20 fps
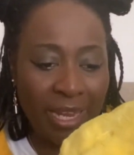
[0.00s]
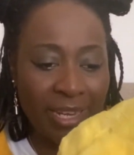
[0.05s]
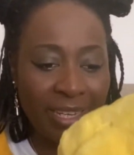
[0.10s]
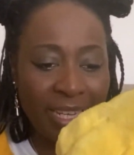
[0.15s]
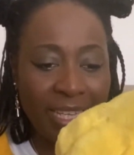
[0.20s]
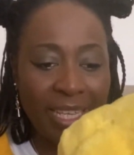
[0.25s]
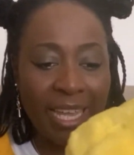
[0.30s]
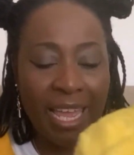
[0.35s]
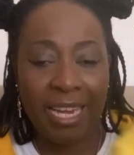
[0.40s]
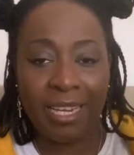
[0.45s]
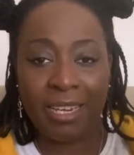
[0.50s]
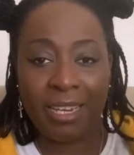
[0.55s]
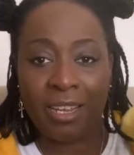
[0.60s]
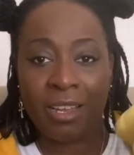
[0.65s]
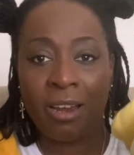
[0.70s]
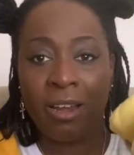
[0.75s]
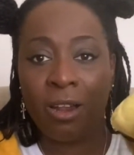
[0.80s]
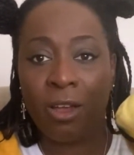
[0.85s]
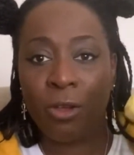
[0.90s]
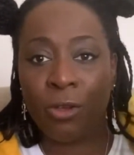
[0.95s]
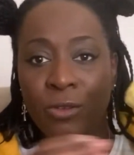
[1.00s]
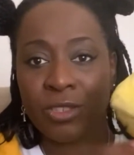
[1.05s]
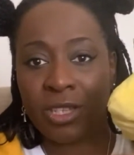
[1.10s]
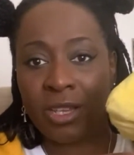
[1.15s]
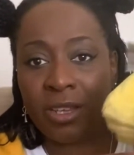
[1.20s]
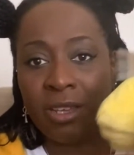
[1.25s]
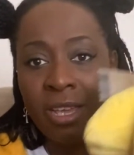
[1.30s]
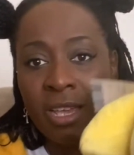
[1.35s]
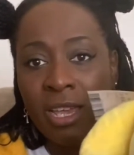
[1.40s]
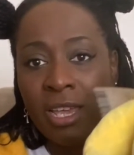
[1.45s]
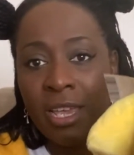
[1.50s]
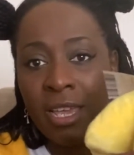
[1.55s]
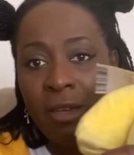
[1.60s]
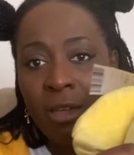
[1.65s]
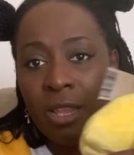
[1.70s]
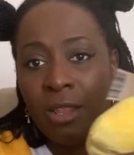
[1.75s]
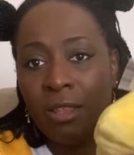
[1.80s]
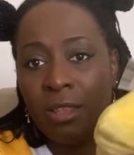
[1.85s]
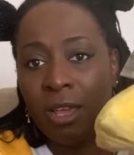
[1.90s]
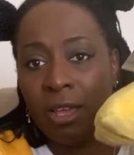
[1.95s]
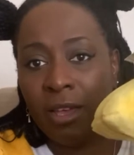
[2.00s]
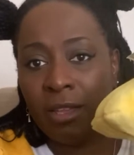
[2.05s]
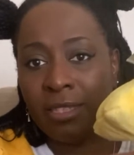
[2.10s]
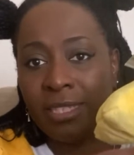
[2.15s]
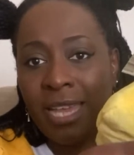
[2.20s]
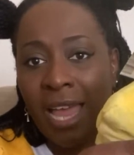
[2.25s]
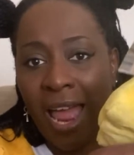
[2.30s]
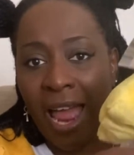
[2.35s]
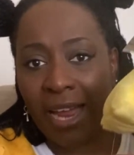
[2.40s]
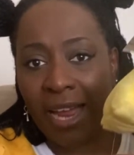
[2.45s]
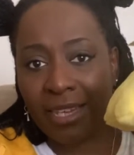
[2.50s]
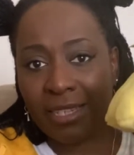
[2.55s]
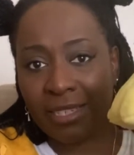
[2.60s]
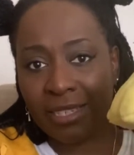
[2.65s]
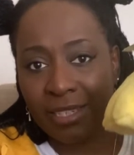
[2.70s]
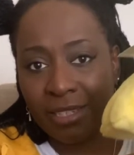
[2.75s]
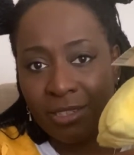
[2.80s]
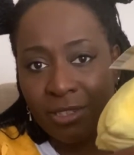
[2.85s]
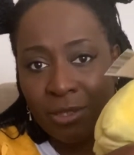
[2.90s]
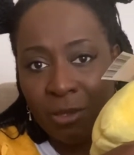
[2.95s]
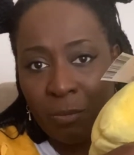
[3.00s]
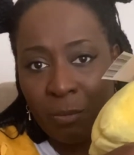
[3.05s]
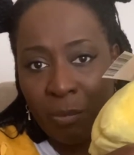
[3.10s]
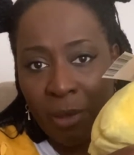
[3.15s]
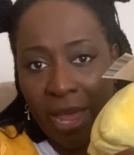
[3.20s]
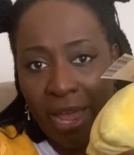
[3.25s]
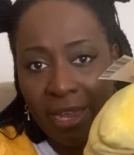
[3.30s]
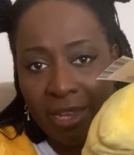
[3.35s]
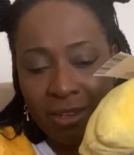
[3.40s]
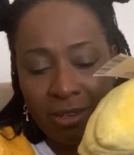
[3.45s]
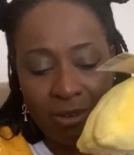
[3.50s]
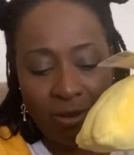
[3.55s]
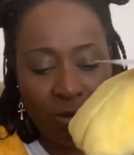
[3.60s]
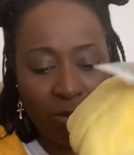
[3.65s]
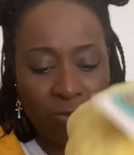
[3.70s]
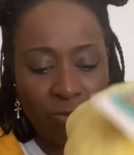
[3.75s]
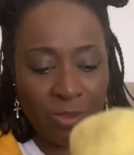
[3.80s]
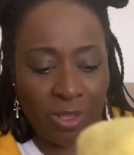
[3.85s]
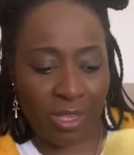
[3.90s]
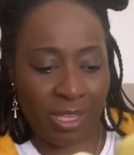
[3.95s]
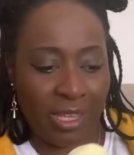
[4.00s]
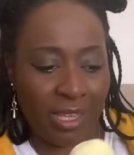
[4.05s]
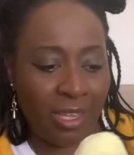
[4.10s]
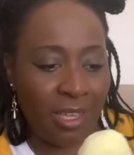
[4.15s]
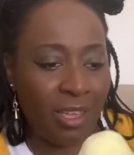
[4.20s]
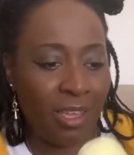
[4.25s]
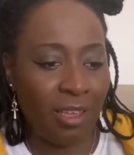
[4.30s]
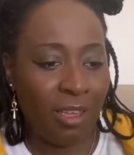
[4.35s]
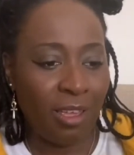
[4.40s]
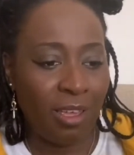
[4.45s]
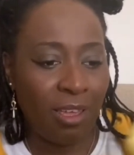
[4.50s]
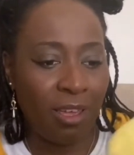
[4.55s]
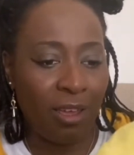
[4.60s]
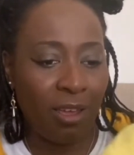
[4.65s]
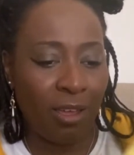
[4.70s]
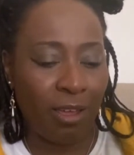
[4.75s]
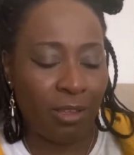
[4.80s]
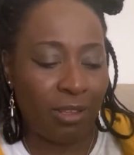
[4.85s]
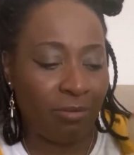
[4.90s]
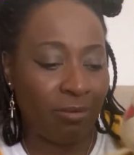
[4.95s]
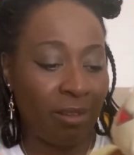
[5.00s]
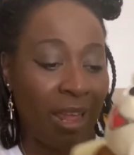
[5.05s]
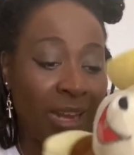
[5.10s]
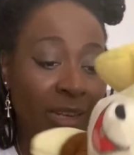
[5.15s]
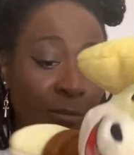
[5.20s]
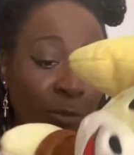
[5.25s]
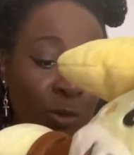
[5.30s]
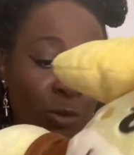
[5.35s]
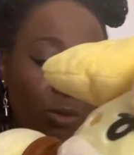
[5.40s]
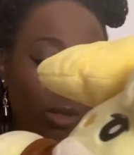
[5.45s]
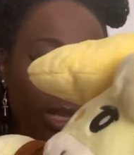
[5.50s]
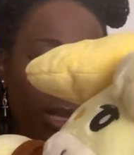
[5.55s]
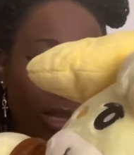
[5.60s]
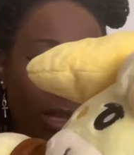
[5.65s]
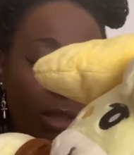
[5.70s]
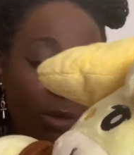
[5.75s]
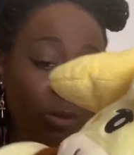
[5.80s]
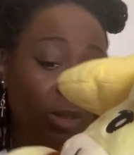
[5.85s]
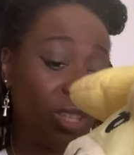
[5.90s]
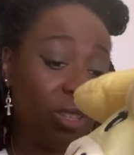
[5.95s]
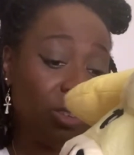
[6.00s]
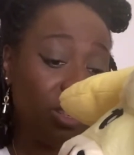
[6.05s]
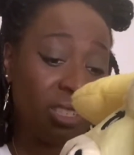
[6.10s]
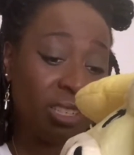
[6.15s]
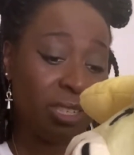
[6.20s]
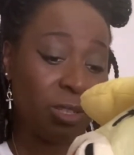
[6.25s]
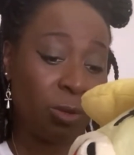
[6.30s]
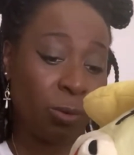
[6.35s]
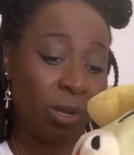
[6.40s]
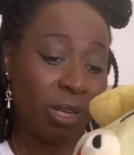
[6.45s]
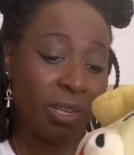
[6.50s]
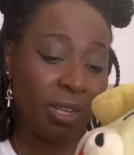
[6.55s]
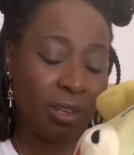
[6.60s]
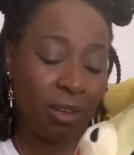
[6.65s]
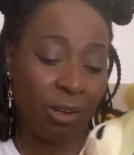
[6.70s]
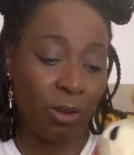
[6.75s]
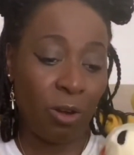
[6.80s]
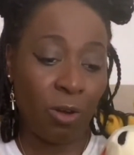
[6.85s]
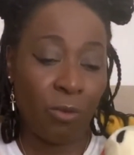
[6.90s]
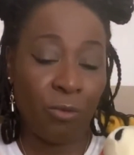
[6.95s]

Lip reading: And again, the clothes are tacked to the back of the animal, but you can just quickly cut it off